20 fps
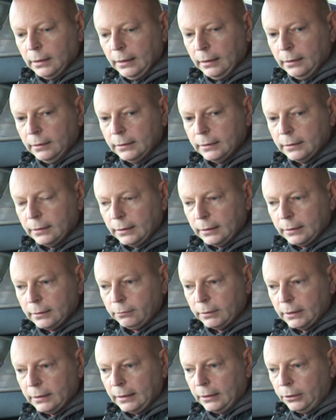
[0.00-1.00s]
into this
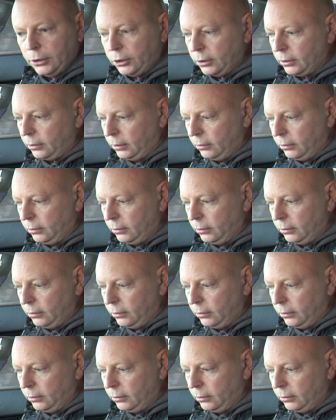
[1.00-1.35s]
with the engine,